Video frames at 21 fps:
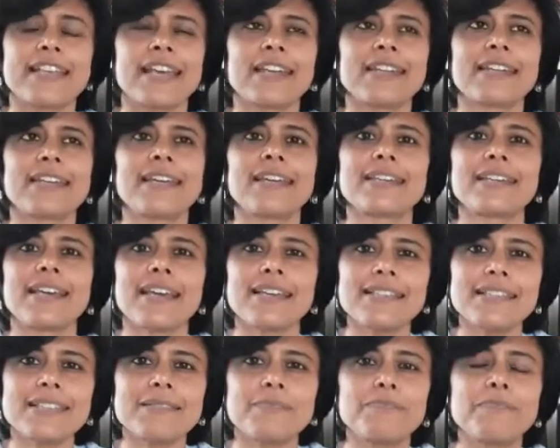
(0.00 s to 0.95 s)
and it
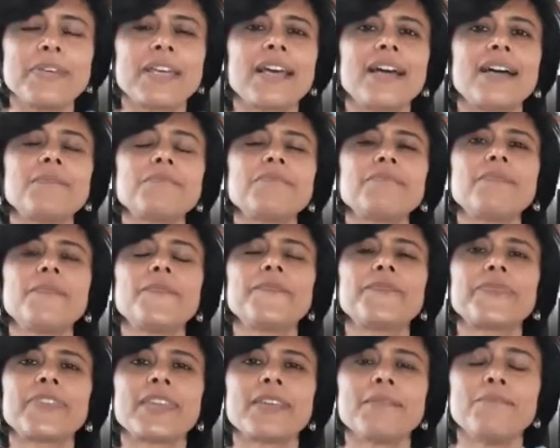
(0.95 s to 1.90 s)
has
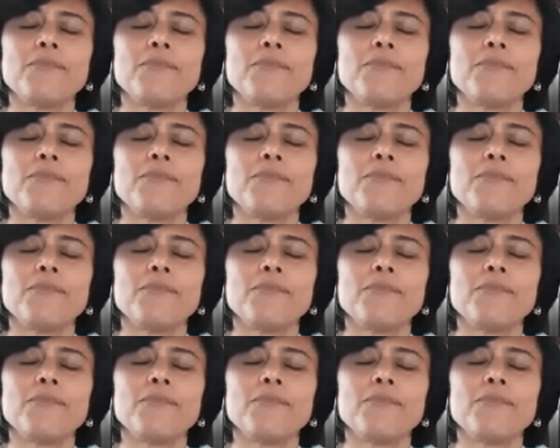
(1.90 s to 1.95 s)
become